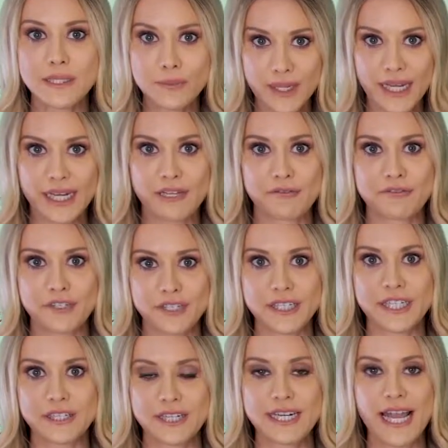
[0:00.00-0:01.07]
waiting for a
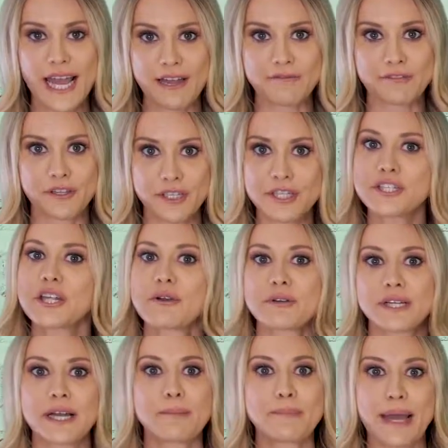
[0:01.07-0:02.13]
year and a half for this show to
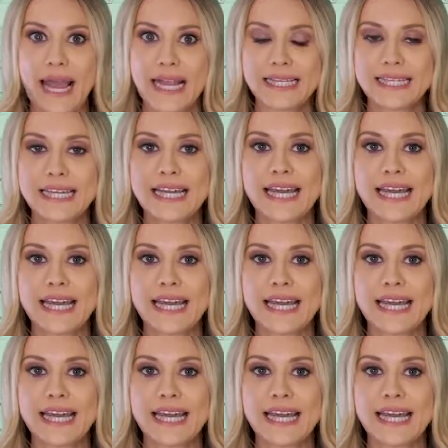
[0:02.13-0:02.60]
come back,